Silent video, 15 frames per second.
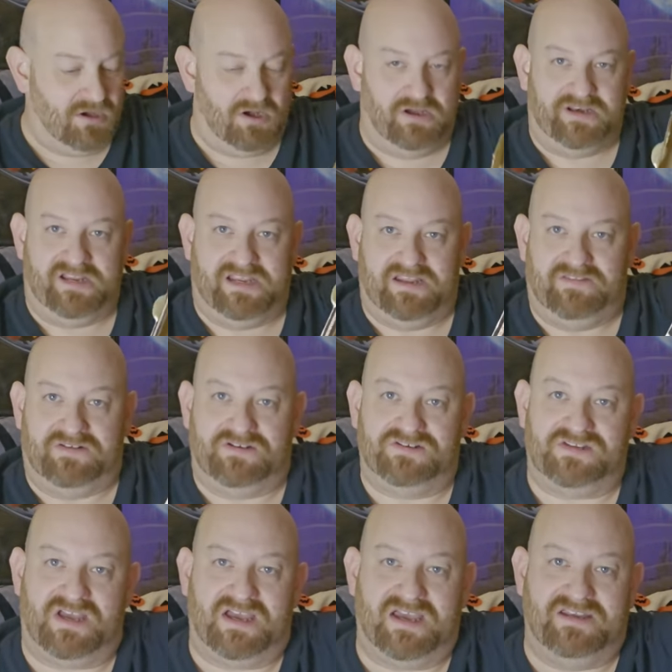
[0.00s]
on either
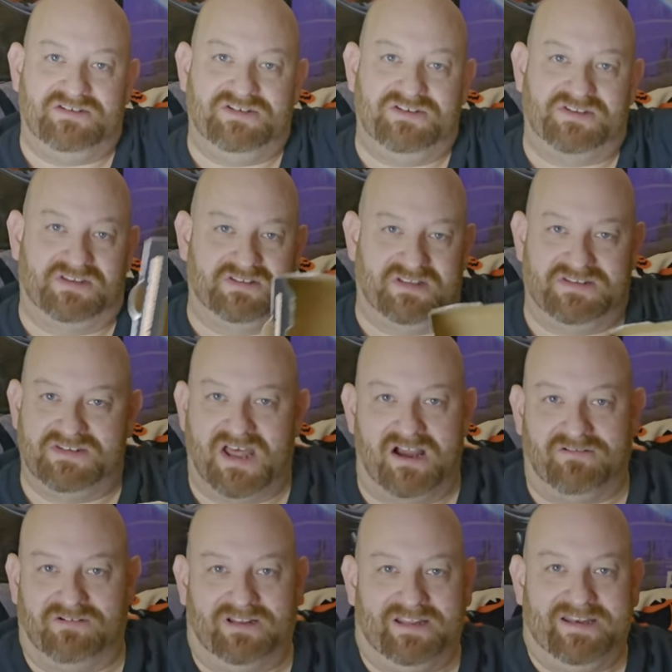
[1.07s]
side just because it's
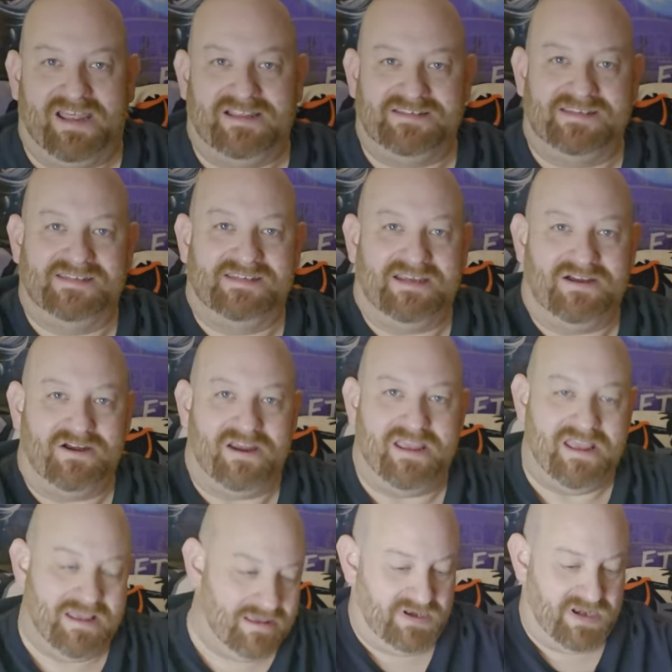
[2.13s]
not really
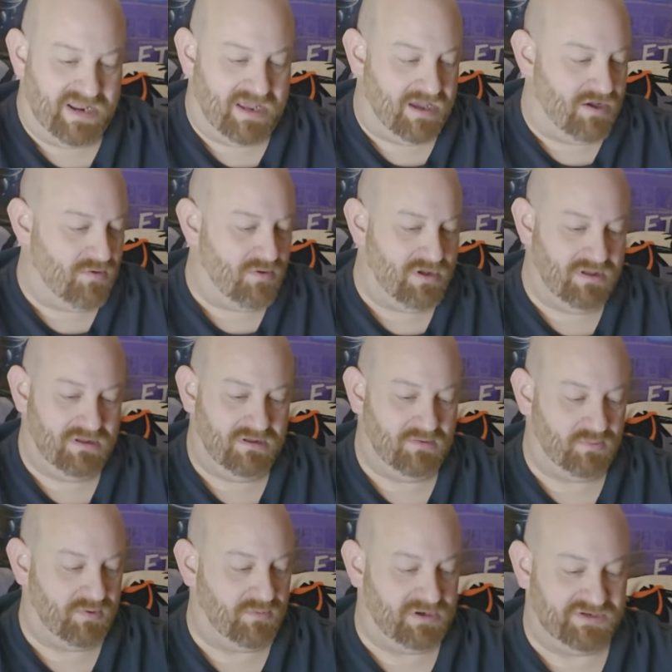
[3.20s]
necessary. But now
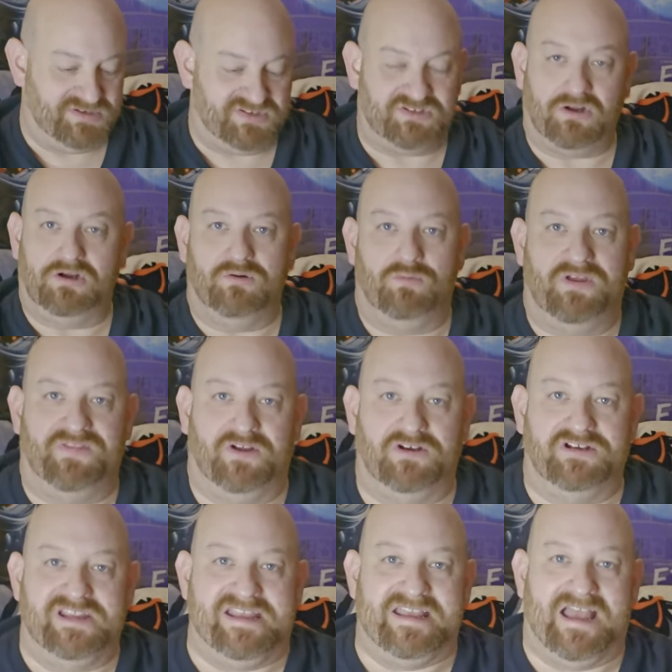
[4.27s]
we want to start with
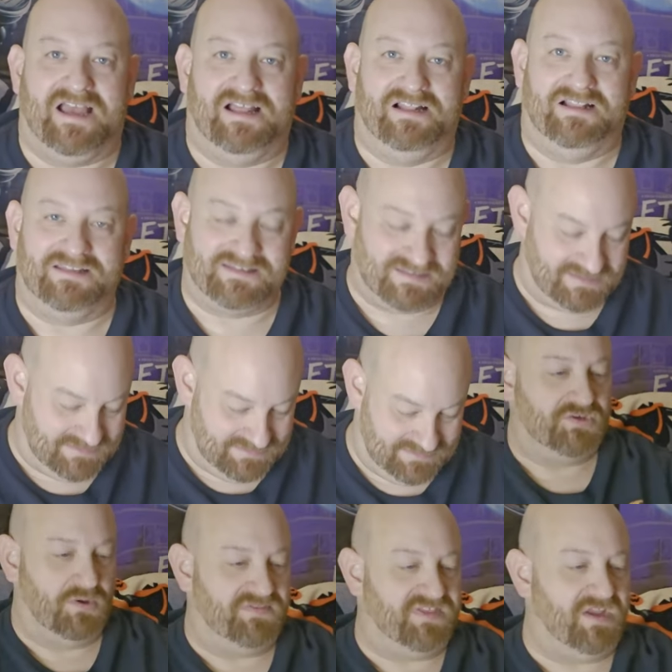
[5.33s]
our decals.
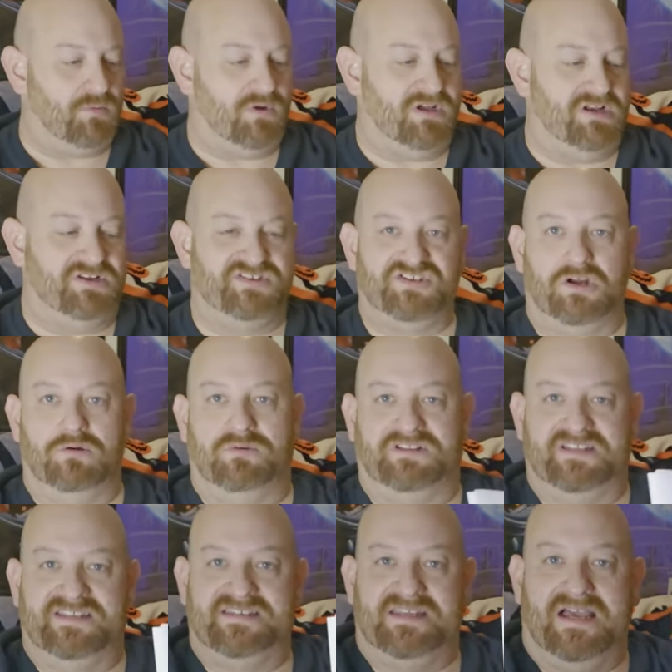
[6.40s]
So I think we're going to start
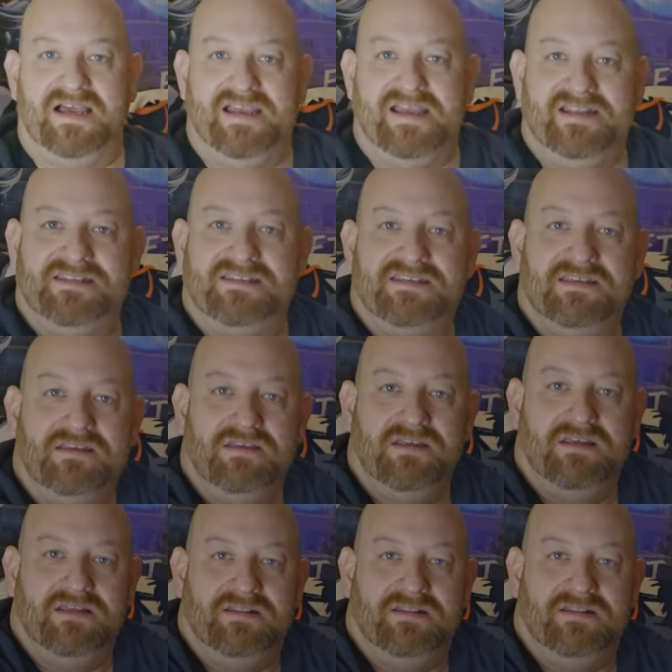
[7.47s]
with the sides